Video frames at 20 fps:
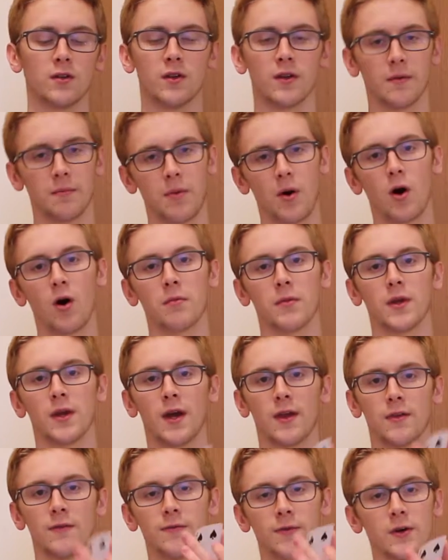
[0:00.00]
the palm that
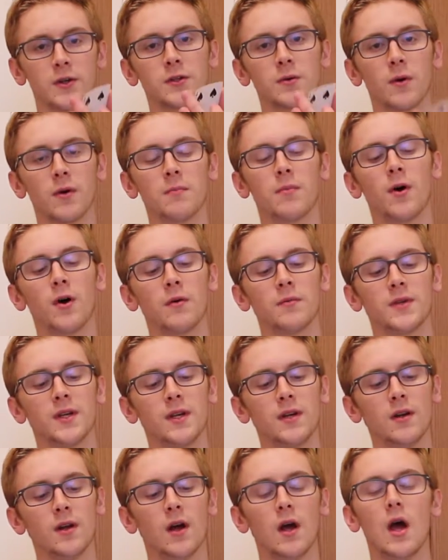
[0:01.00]
you had the first one palmed
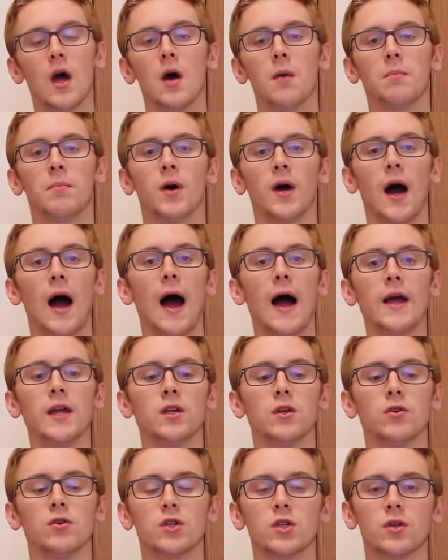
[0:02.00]
in. But
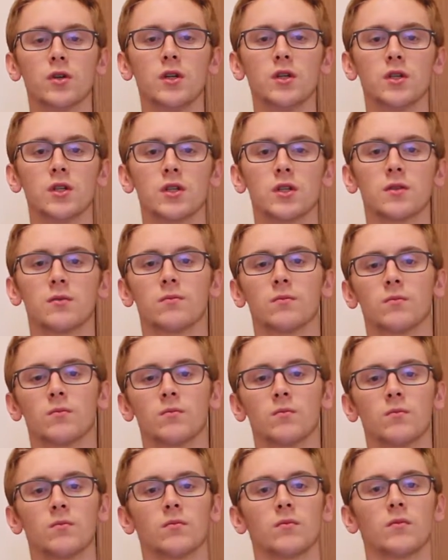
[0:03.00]
I usually just
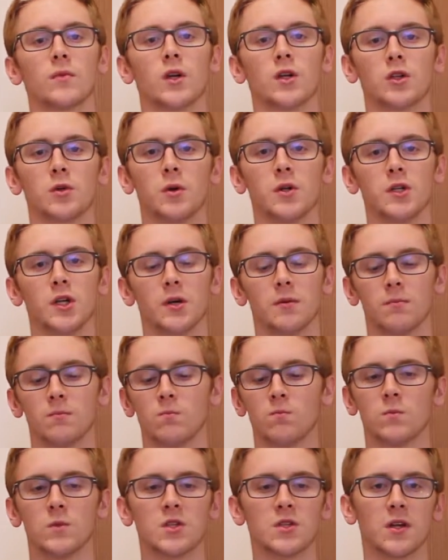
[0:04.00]
switch it,
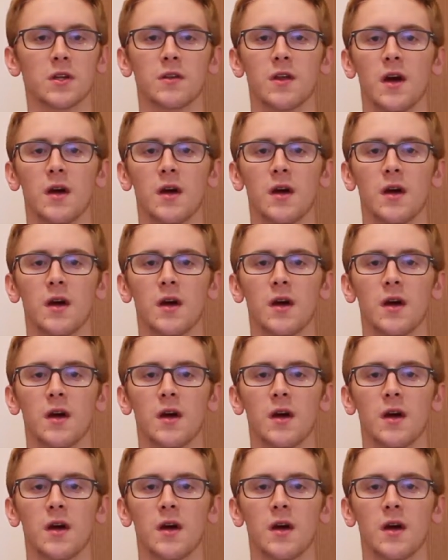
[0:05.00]
just like